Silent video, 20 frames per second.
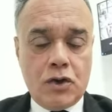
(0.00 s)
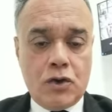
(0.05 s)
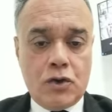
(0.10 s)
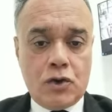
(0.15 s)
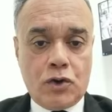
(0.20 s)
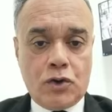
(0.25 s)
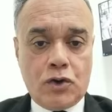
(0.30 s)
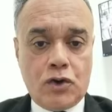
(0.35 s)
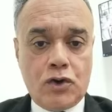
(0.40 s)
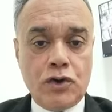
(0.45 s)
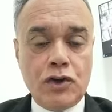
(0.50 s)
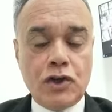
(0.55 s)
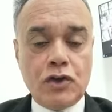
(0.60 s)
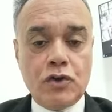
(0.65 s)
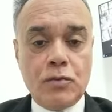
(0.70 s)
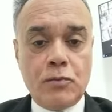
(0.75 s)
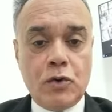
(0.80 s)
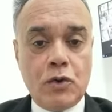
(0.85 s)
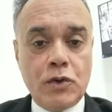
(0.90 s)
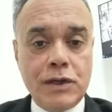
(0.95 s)
or chronic
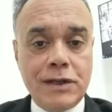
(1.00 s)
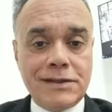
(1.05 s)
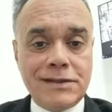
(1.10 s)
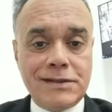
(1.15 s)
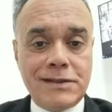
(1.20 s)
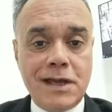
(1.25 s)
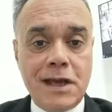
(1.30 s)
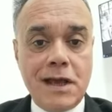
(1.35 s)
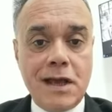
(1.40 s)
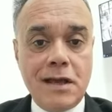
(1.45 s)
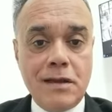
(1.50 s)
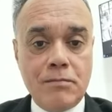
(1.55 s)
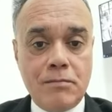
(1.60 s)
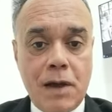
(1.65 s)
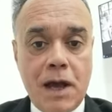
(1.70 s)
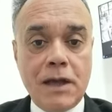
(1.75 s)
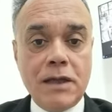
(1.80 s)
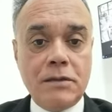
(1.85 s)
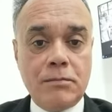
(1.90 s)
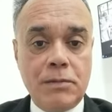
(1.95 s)
pneumonias, they
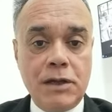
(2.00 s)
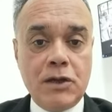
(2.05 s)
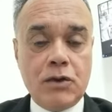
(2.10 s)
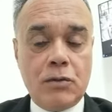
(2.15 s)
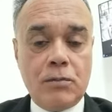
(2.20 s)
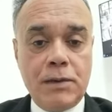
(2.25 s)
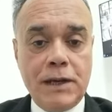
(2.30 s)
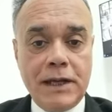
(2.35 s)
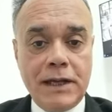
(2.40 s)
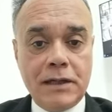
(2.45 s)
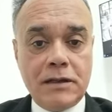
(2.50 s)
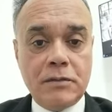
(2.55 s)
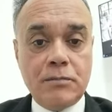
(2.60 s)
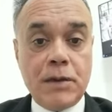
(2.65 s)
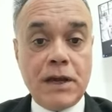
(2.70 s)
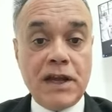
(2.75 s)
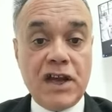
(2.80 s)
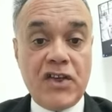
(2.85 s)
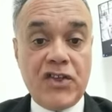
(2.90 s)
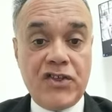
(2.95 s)
might be complicated
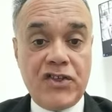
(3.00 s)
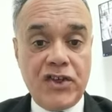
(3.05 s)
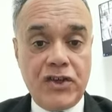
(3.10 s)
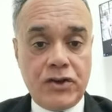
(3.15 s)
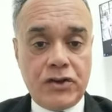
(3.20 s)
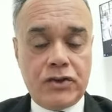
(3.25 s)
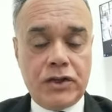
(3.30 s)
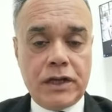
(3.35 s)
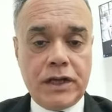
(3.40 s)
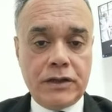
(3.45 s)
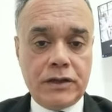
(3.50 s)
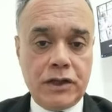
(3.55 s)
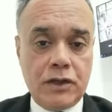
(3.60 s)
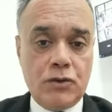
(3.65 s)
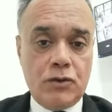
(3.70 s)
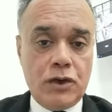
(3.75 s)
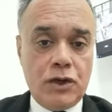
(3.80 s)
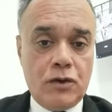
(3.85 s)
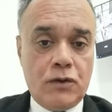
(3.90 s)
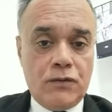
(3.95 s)
by a third
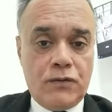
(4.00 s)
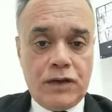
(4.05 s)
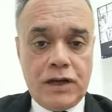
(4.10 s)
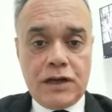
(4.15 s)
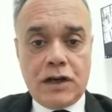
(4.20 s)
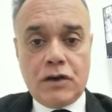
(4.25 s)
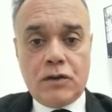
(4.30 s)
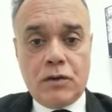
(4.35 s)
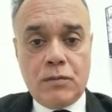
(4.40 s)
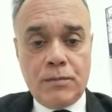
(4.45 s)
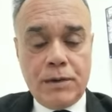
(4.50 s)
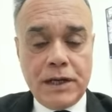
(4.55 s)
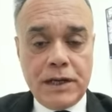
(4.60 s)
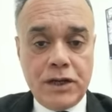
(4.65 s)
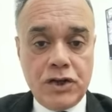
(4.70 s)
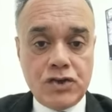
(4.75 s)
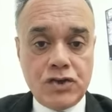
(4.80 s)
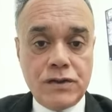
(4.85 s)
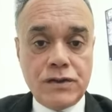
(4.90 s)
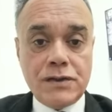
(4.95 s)
category of renal
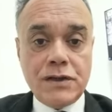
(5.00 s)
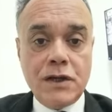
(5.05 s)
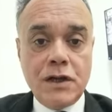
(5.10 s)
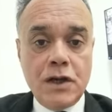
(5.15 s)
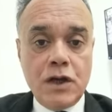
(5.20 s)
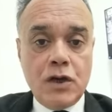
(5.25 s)
complications,